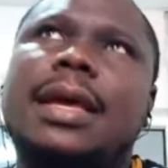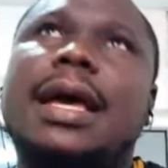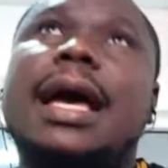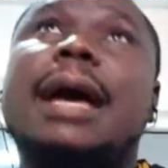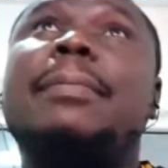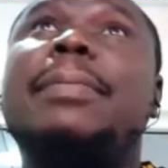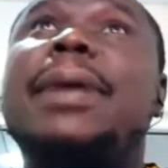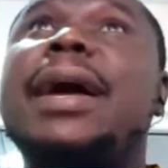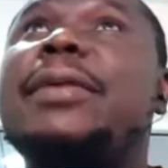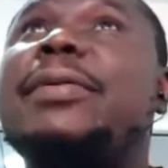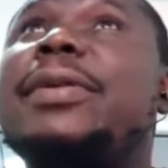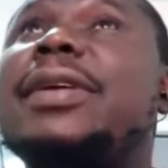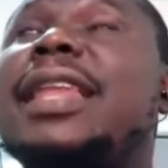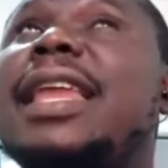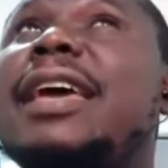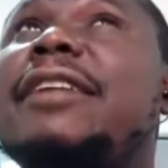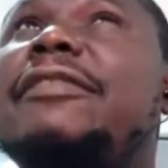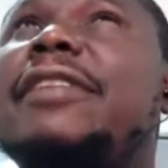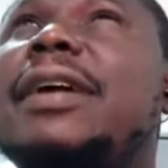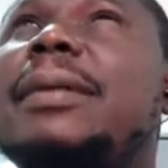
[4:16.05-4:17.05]
And by real
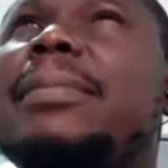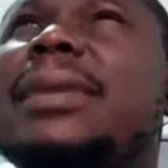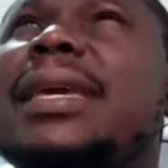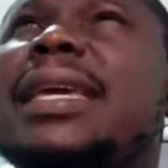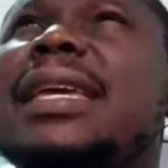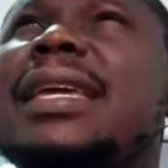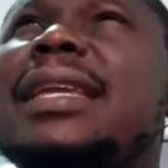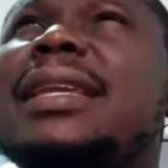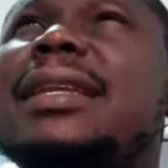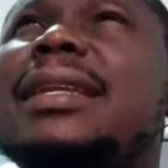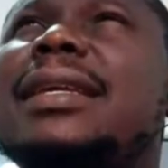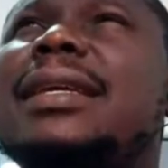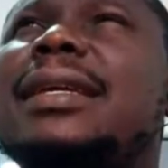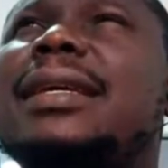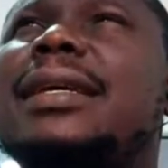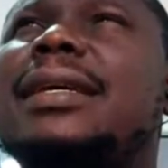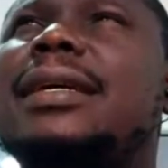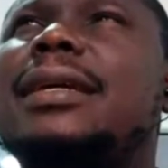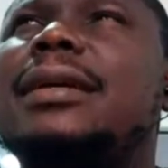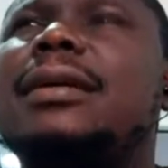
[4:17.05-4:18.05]
life, I mean
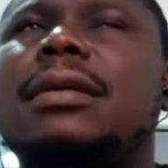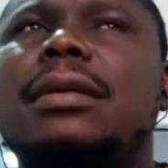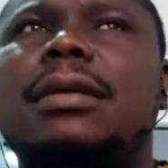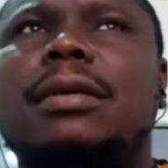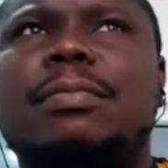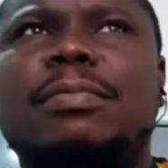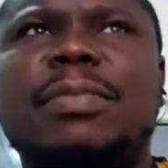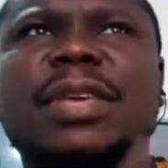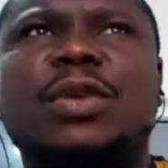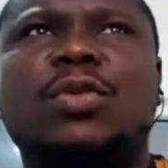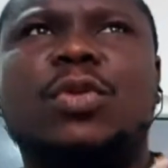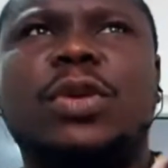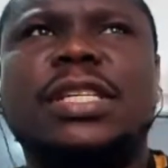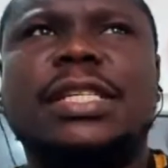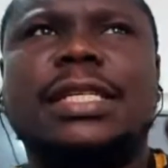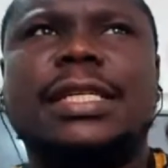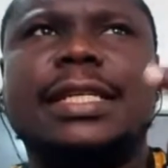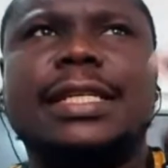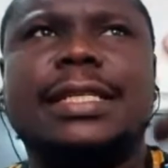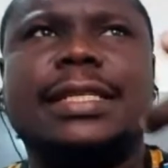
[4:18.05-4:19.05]
me
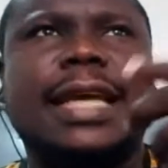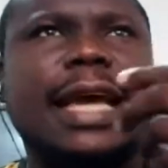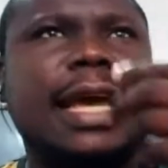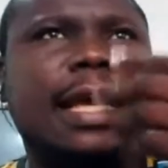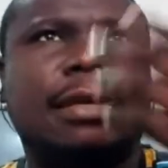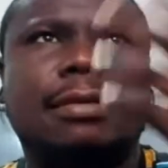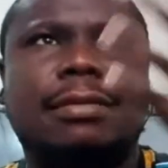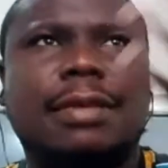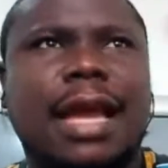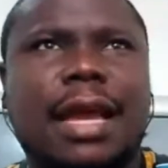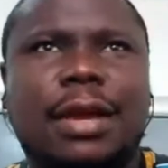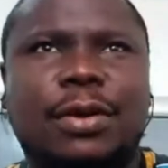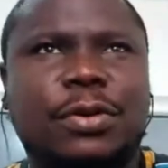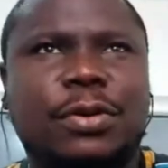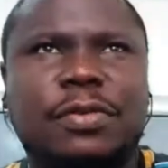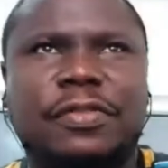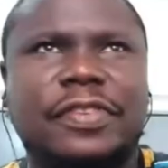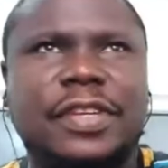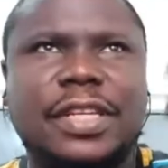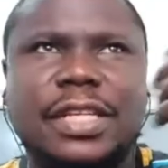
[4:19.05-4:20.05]
watching it. I
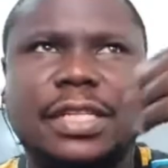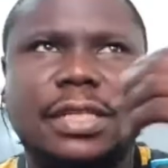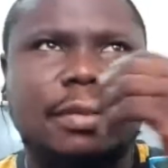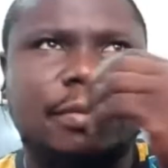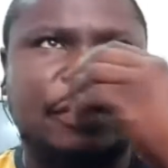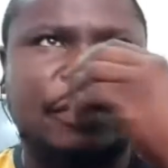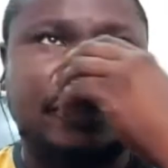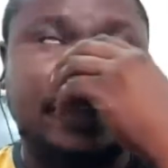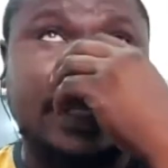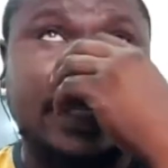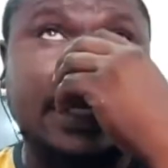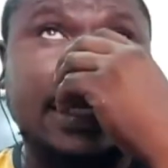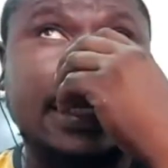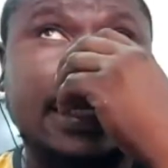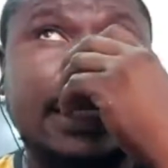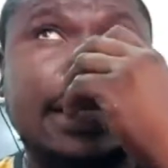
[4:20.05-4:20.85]
couldn't finish the movie.